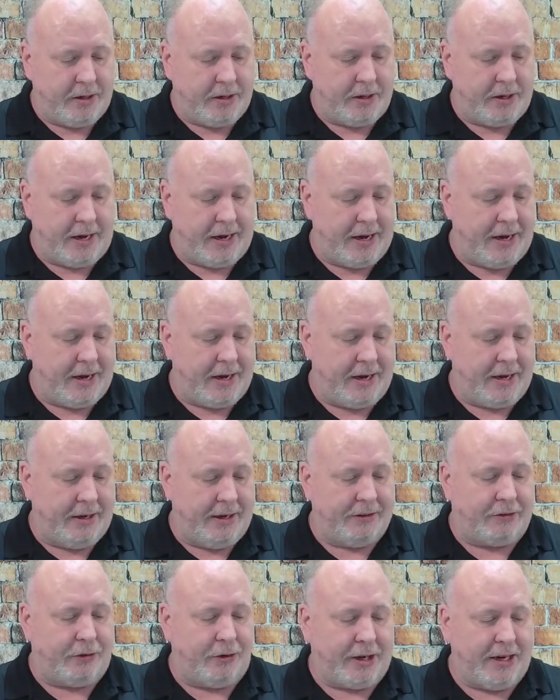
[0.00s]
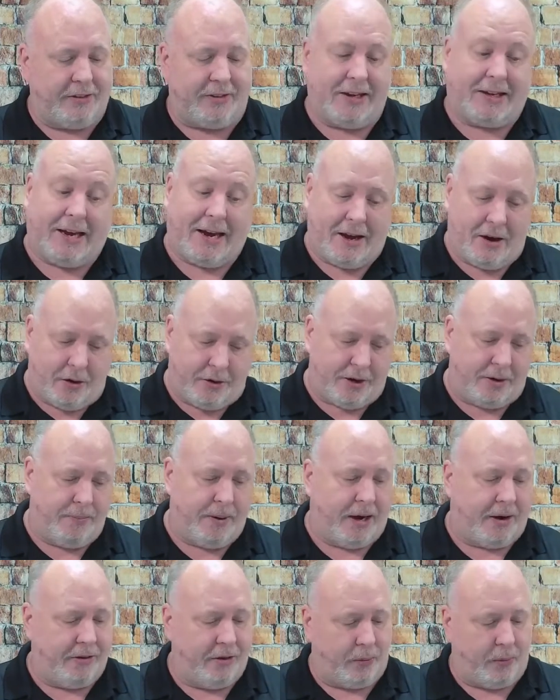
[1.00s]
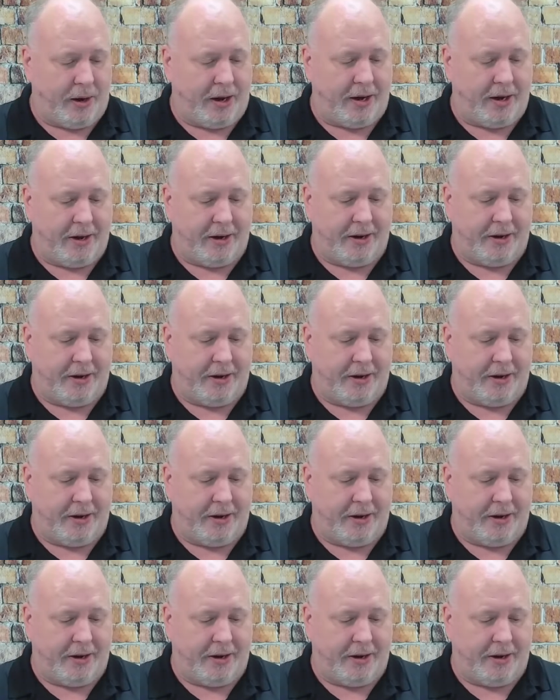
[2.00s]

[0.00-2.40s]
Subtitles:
And let's look at the county, by the way.